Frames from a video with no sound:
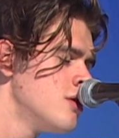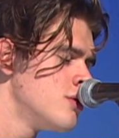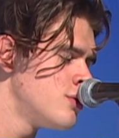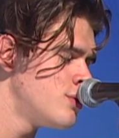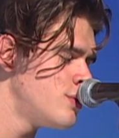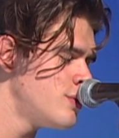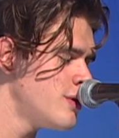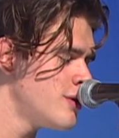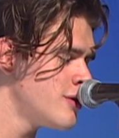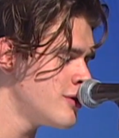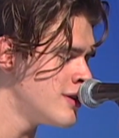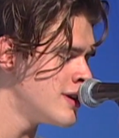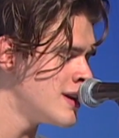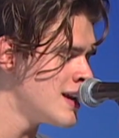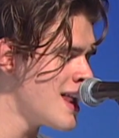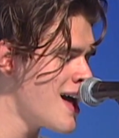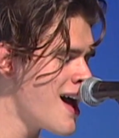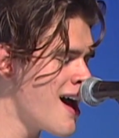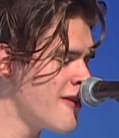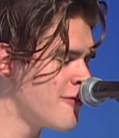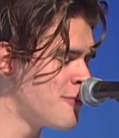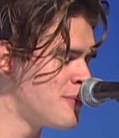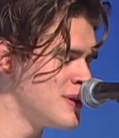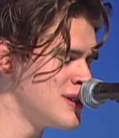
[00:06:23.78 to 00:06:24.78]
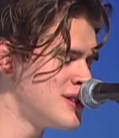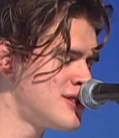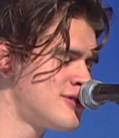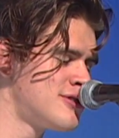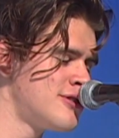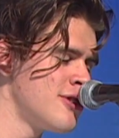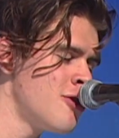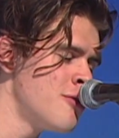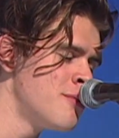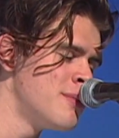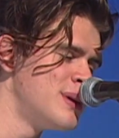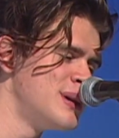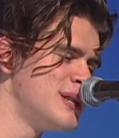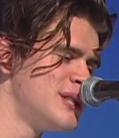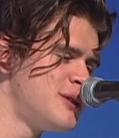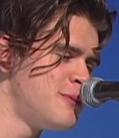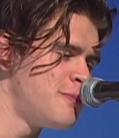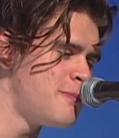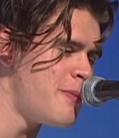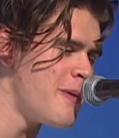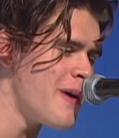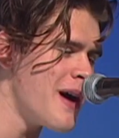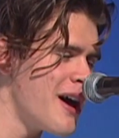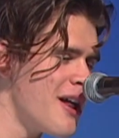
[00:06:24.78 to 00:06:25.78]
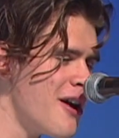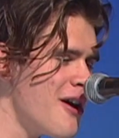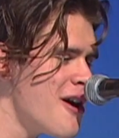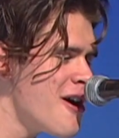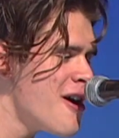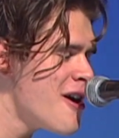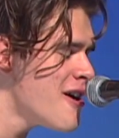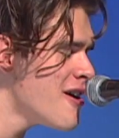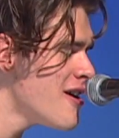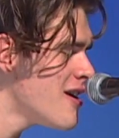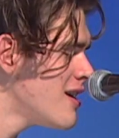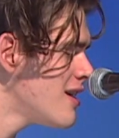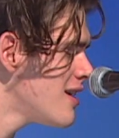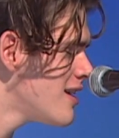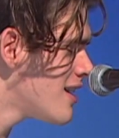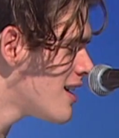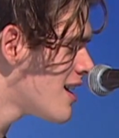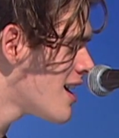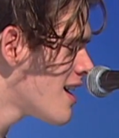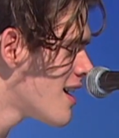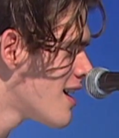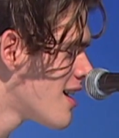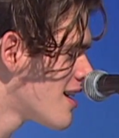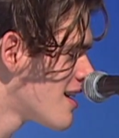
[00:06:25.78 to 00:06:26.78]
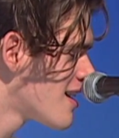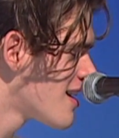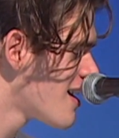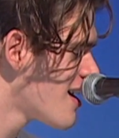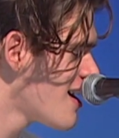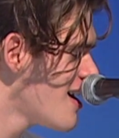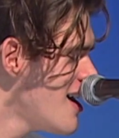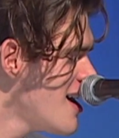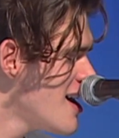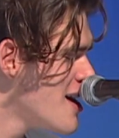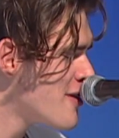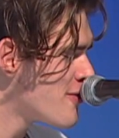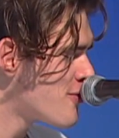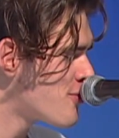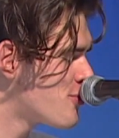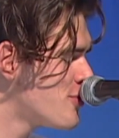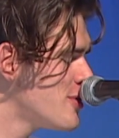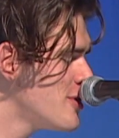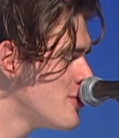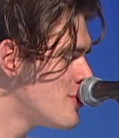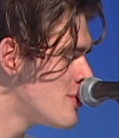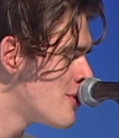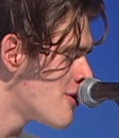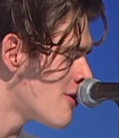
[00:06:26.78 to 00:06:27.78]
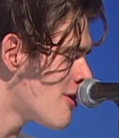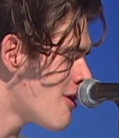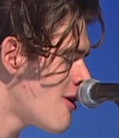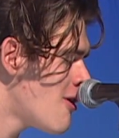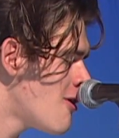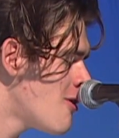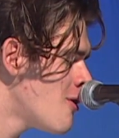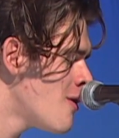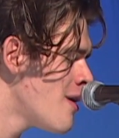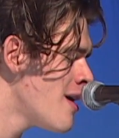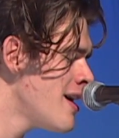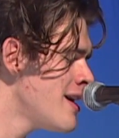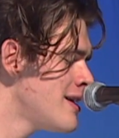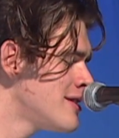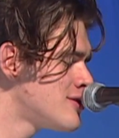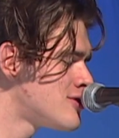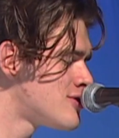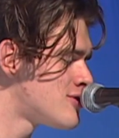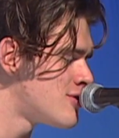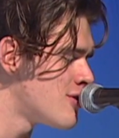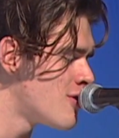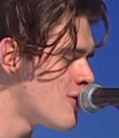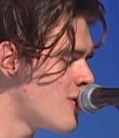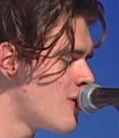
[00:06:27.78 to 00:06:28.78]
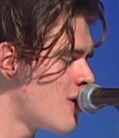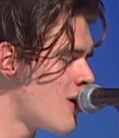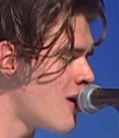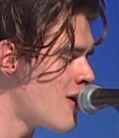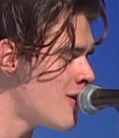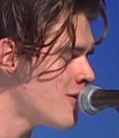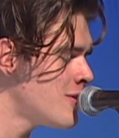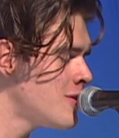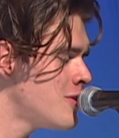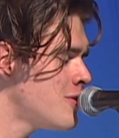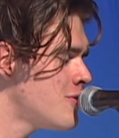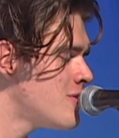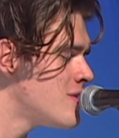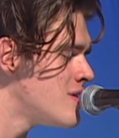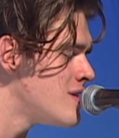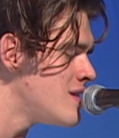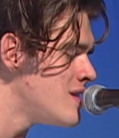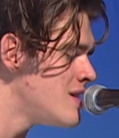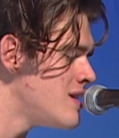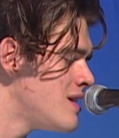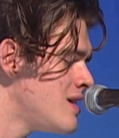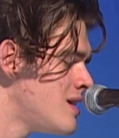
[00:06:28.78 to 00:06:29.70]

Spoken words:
Wouldn't life be so much better if we weren't always so hungry